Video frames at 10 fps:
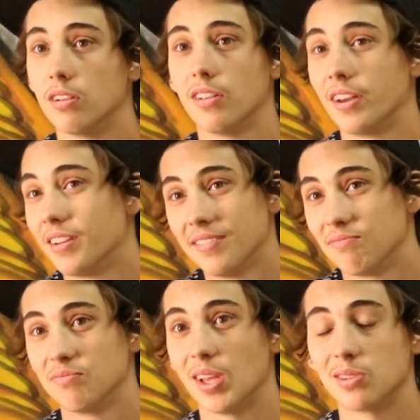Like,
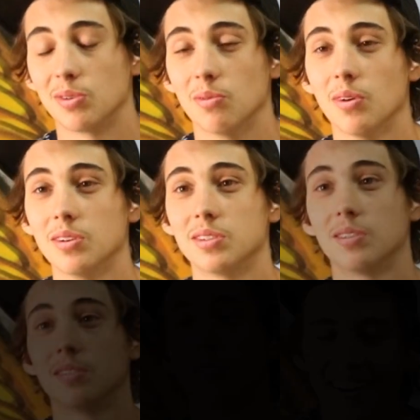that's what it was.
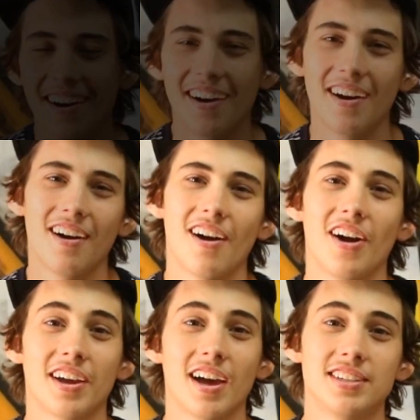All
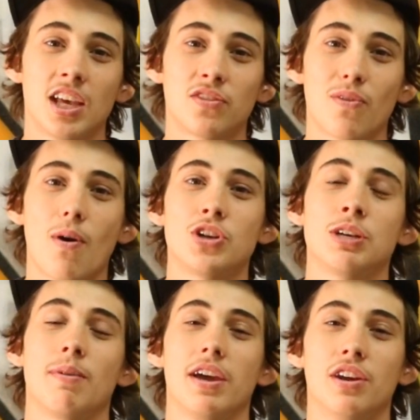right, guys, thanks for
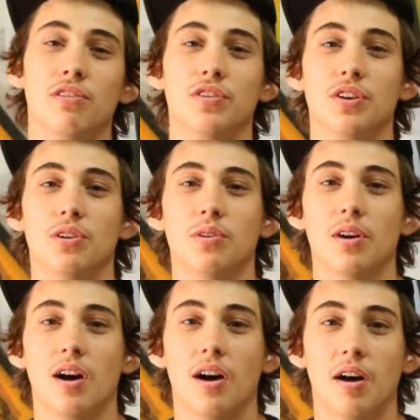watching my interview.
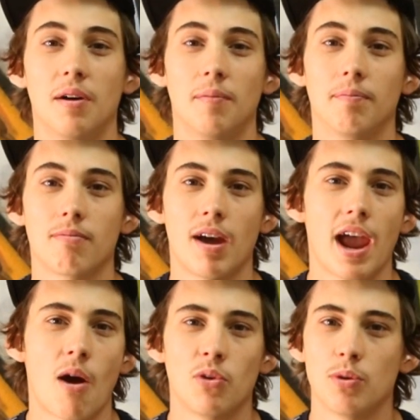My
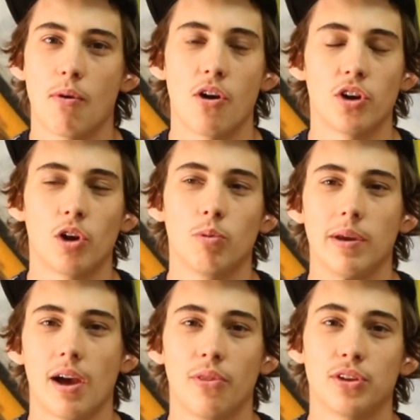Hour in the Barnyard will
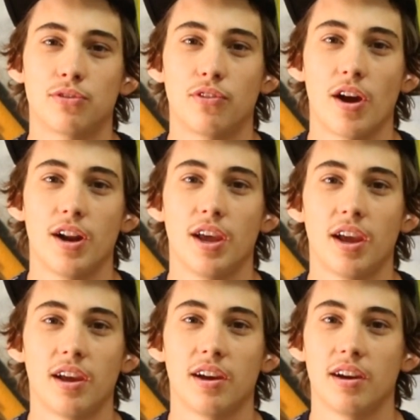be out this
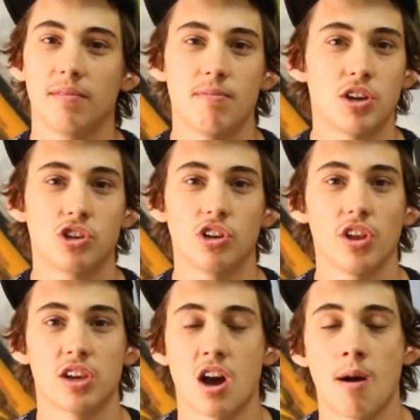Friday. Make sure to
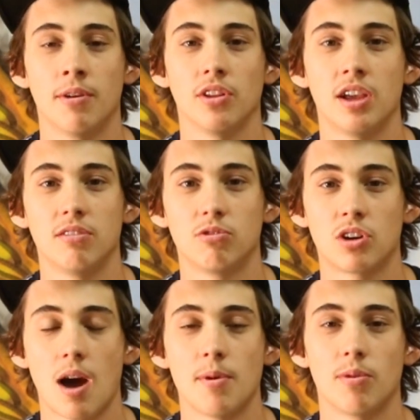like, comment,
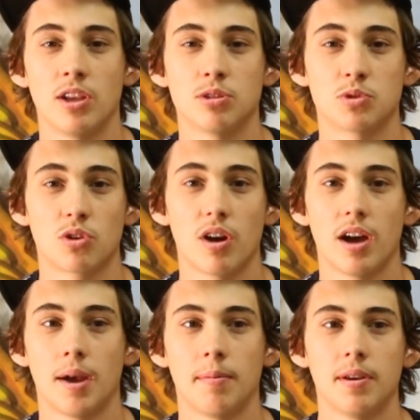rate, and
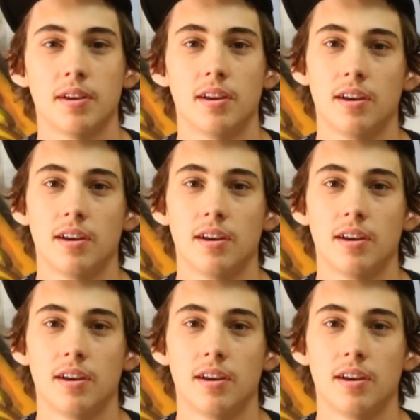subscribe.